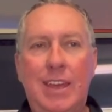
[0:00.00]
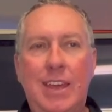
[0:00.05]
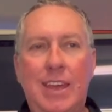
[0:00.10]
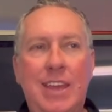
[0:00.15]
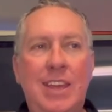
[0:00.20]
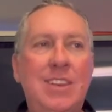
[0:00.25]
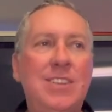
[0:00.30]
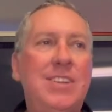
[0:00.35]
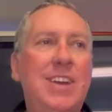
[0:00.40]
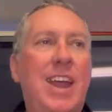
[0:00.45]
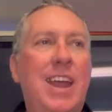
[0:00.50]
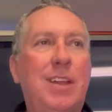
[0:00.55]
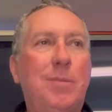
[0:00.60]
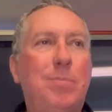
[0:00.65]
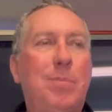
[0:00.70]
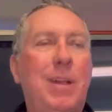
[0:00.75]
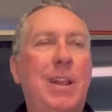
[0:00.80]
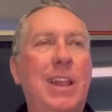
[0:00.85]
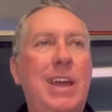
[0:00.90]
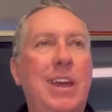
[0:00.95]

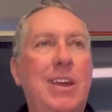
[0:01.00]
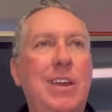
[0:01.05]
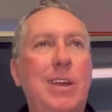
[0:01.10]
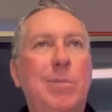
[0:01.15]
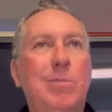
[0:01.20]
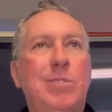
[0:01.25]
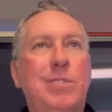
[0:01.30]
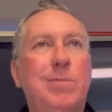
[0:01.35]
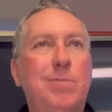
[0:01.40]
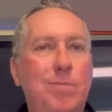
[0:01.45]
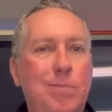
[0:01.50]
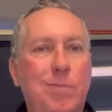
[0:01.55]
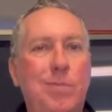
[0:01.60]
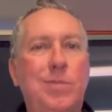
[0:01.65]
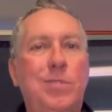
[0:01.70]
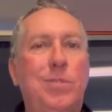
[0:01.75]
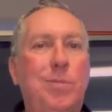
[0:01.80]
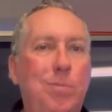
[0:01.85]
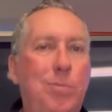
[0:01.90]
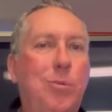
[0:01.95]
intact but allow him to
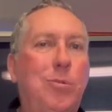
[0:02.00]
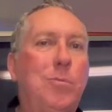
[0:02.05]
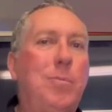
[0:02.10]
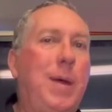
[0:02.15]
pull